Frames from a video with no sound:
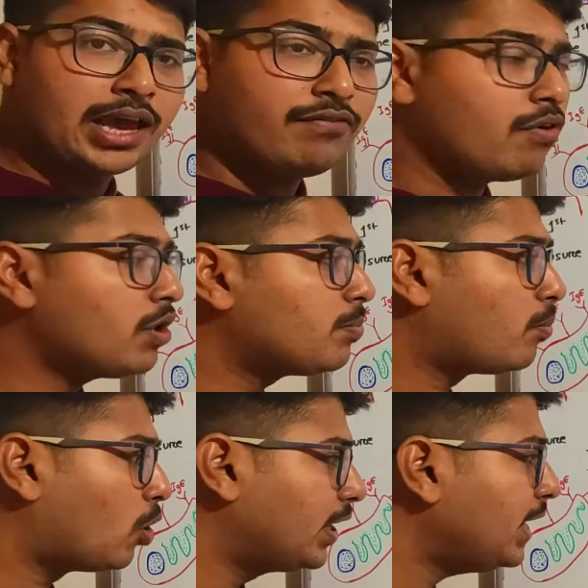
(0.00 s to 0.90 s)
if our
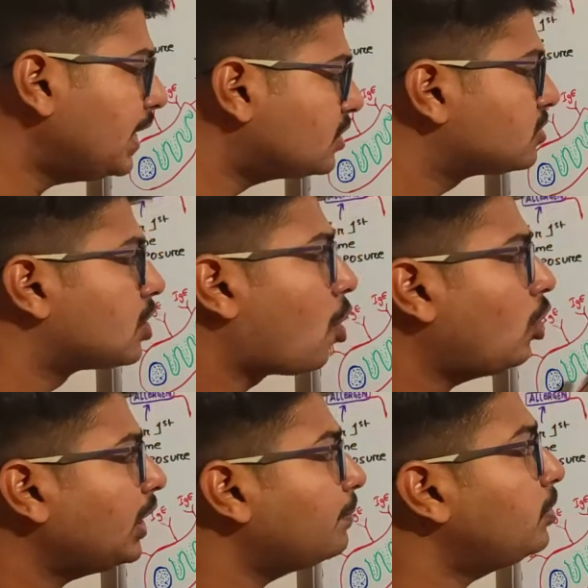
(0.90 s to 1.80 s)
body is
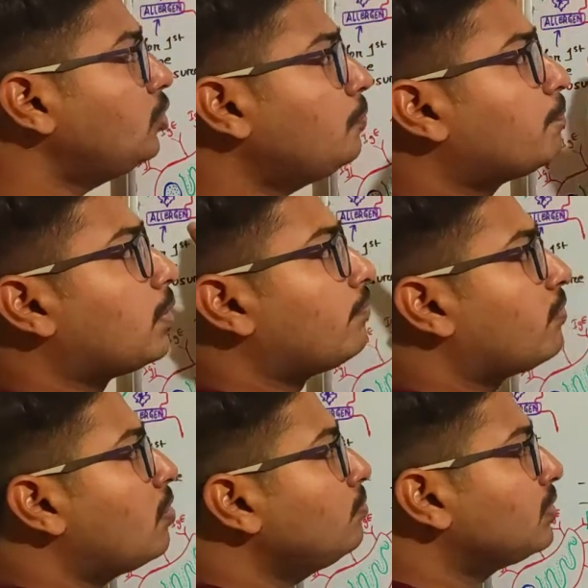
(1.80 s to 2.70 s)
not able to
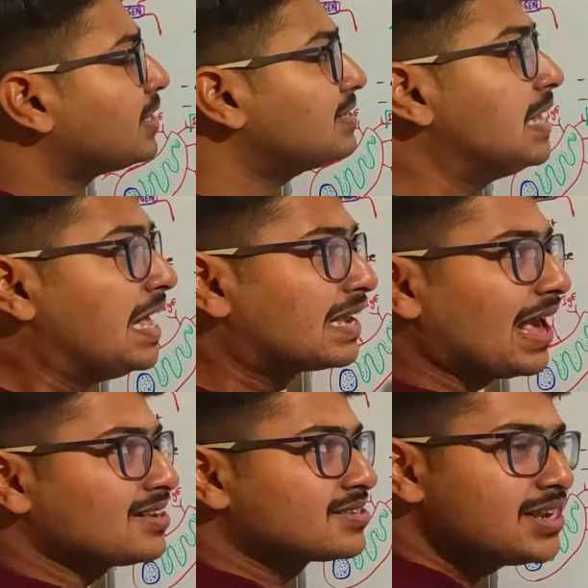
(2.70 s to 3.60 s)
perform these
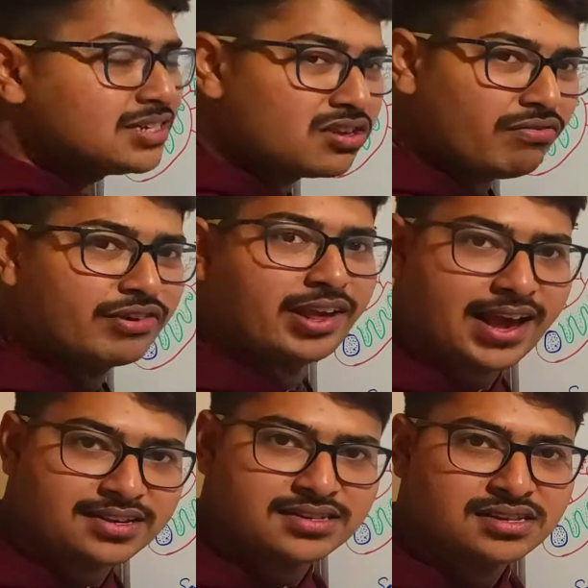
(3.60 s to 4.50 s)
cascades of
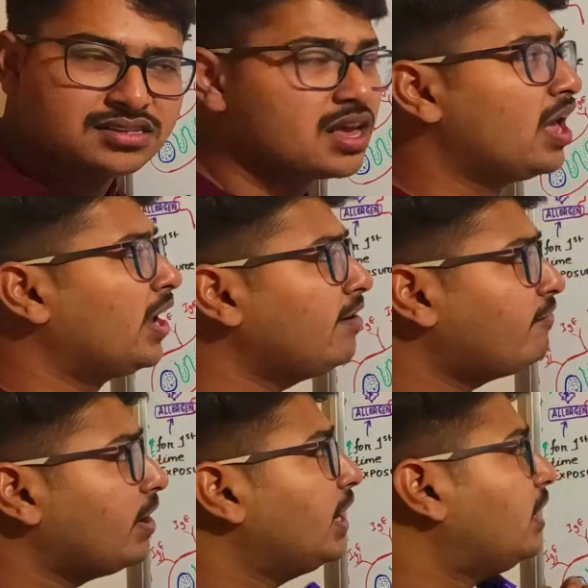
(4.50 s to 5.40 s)
reactions,
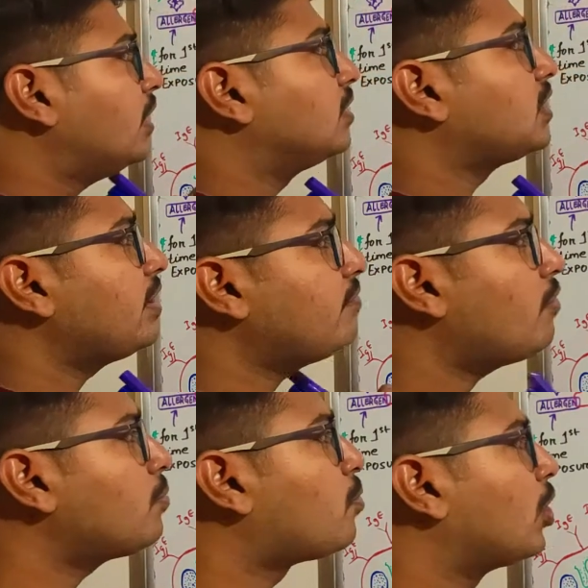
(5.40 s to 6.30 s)
if
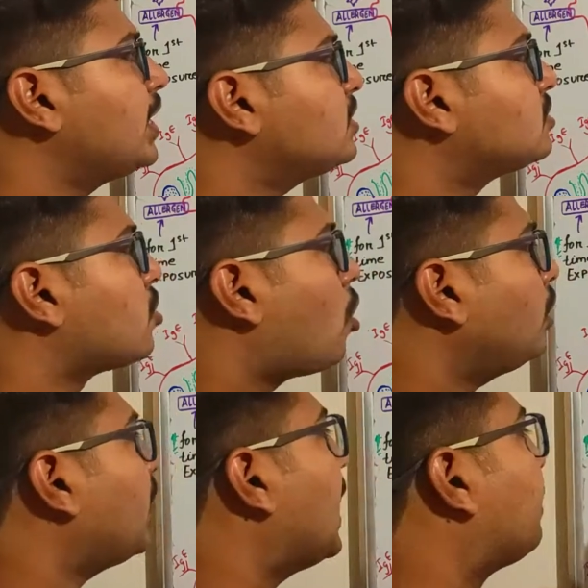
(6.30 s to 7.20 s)
our body is
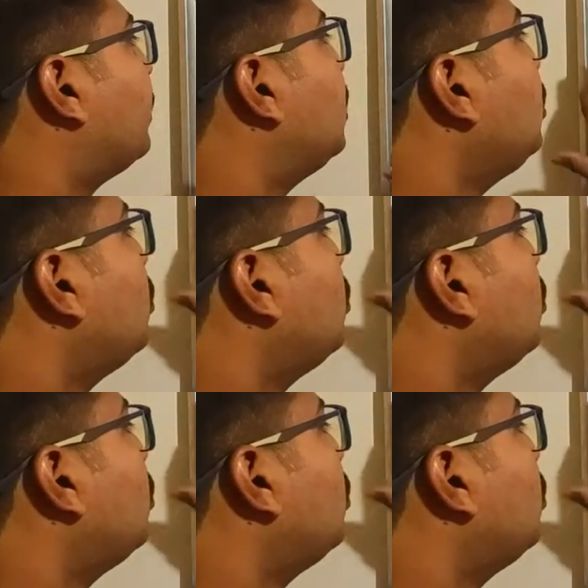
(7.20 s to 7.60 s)
not able